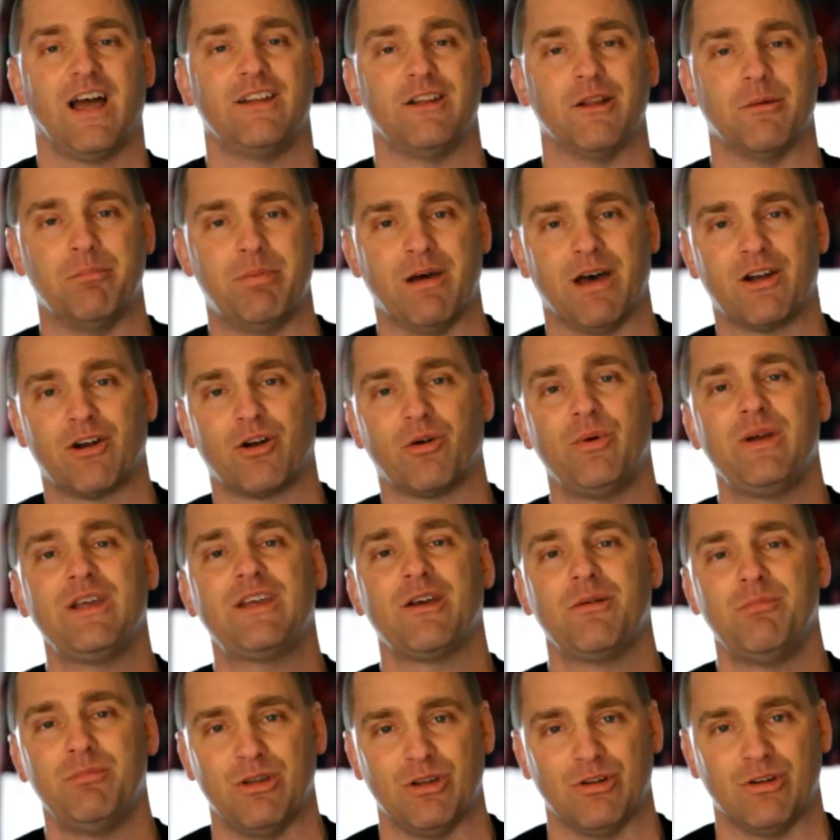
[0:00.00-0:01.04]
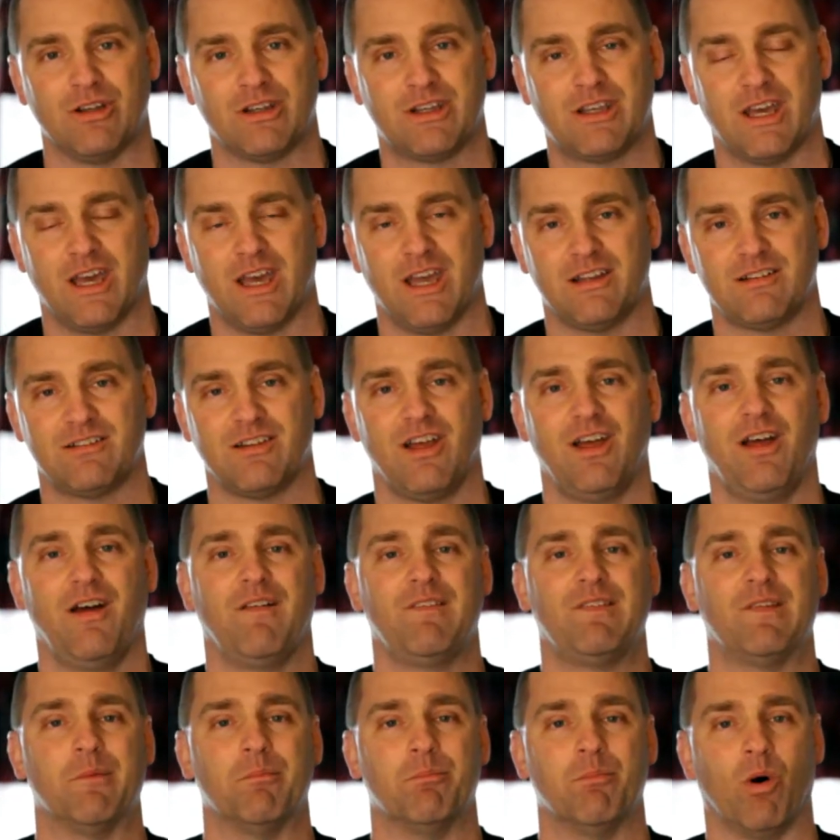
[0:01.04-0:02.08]
And the better we communicate,
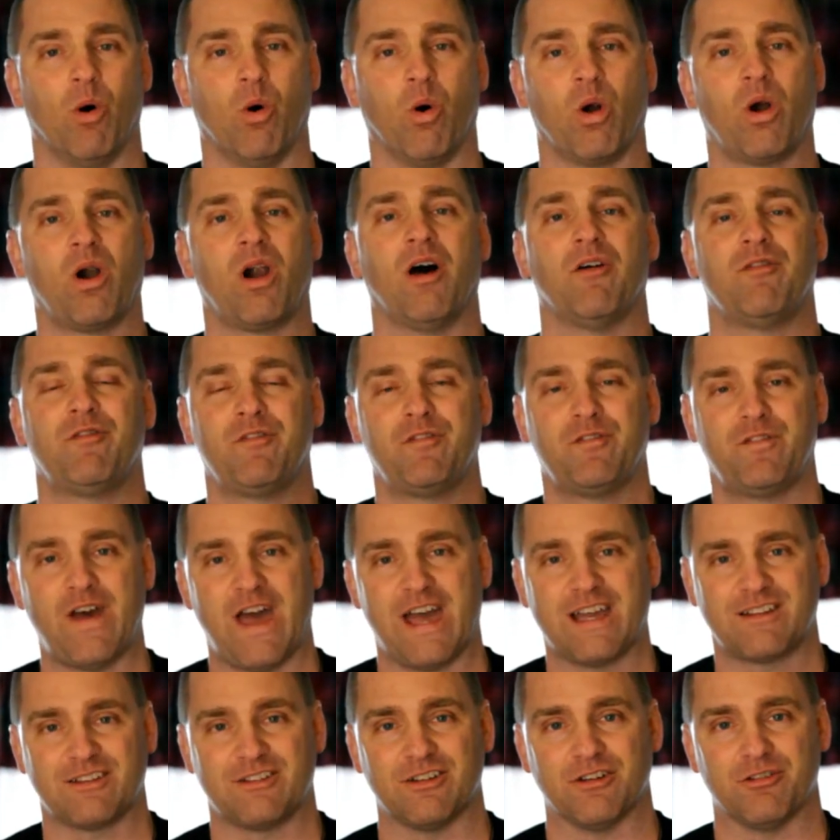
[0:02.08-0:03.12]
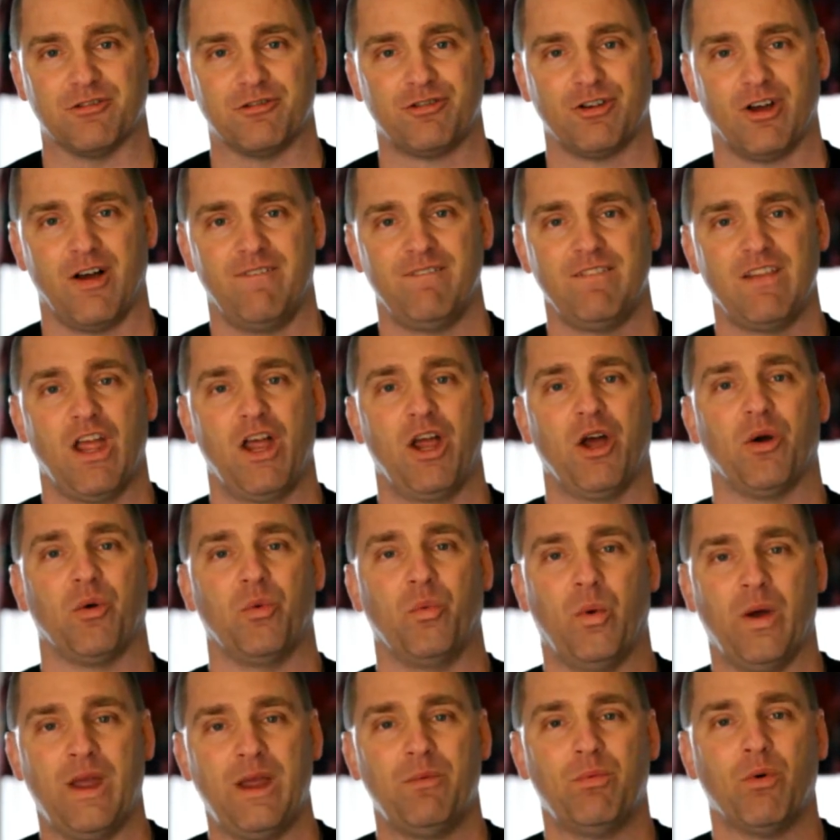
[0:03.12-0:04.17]
the more effective
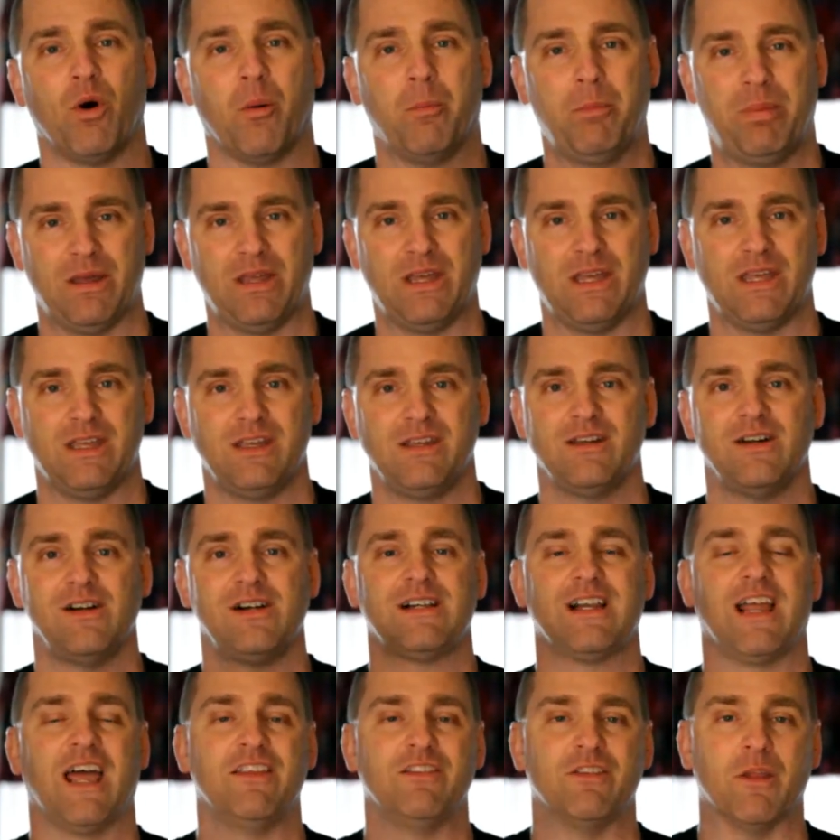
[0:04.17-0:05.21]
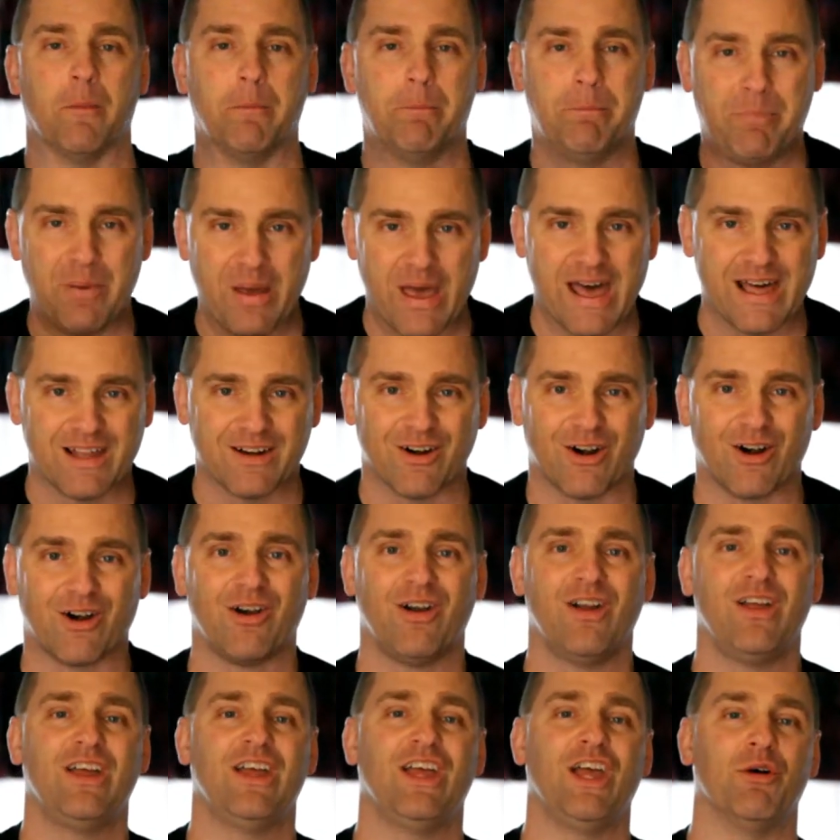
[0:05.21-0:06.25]
we will be, and the
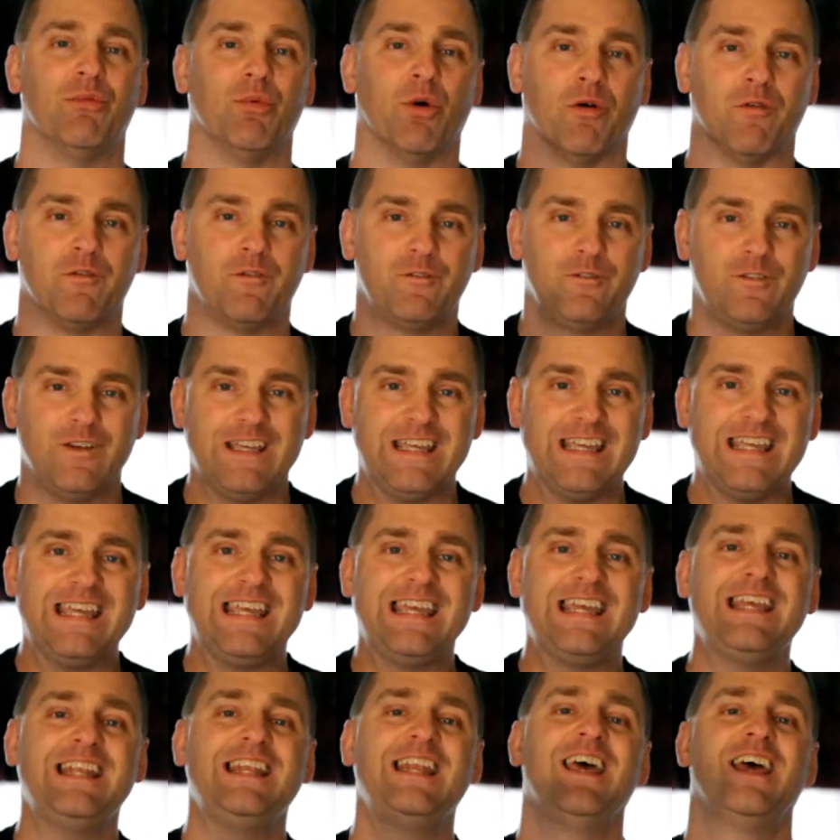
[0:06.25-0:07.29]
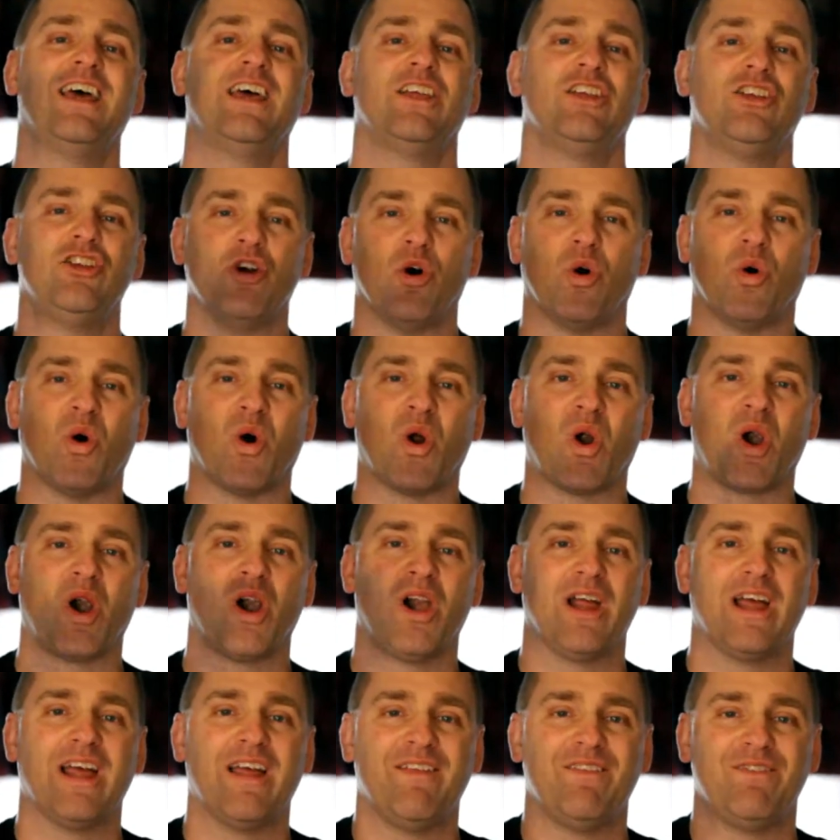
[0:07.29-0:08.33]
better it will feed
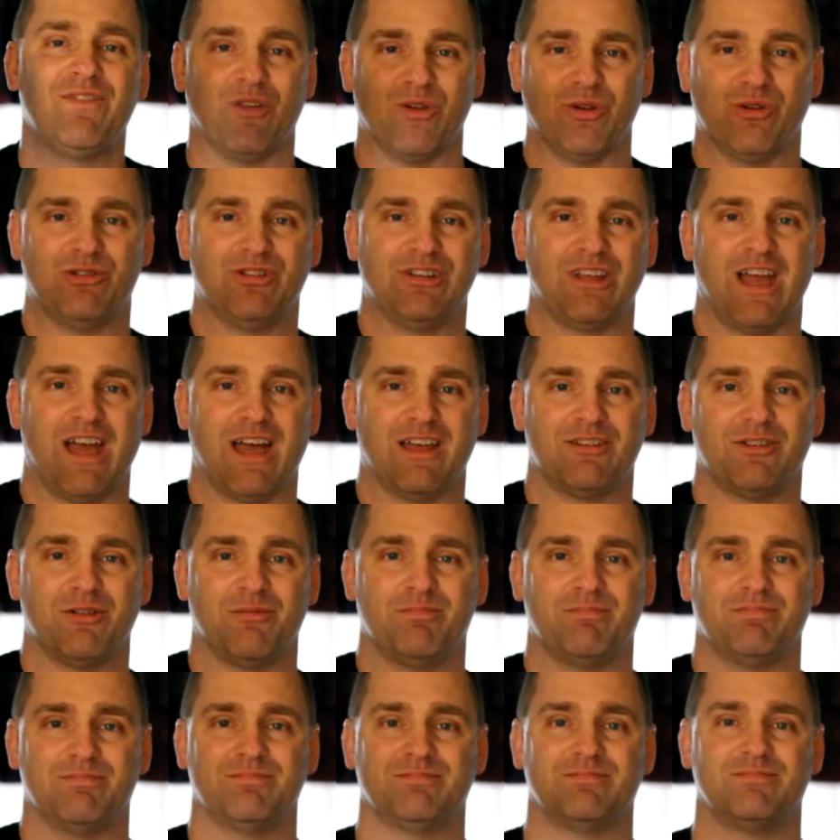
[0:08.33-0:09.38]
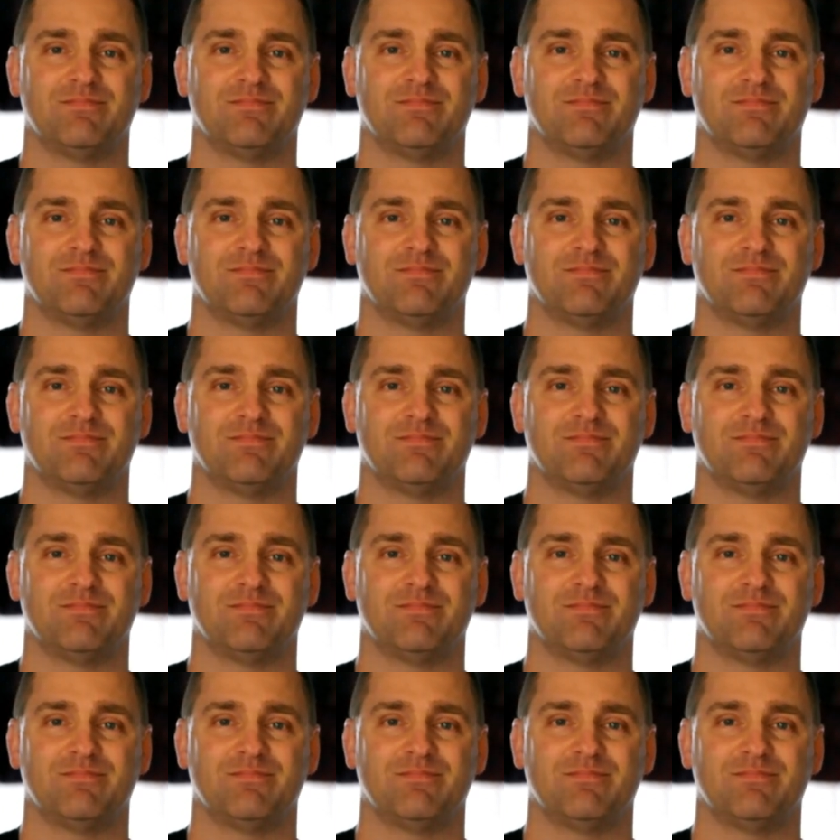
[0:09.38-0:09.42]
your enthusiasm.